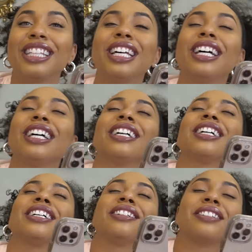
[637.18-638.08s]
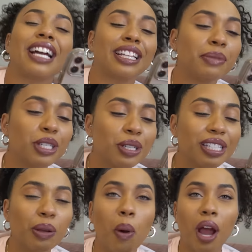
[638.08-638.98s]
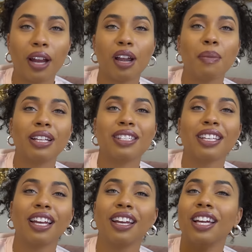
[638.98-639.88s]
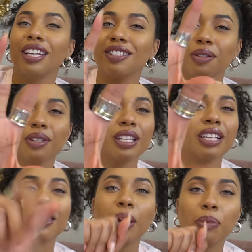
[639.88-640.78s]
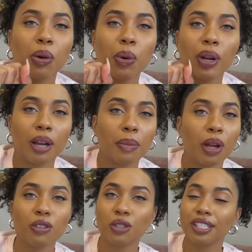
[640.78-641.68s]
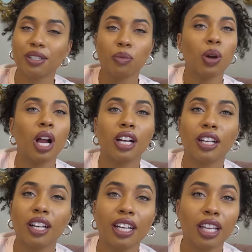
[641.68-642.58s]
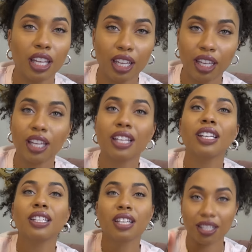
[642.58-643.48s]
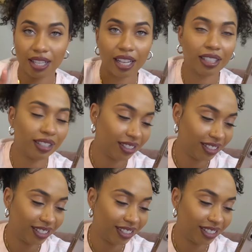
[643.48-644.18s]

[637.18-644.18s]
look, let me drink some water. I'm about to, as soon as I stop recording, I'm gonna go drink some water and eat a salad.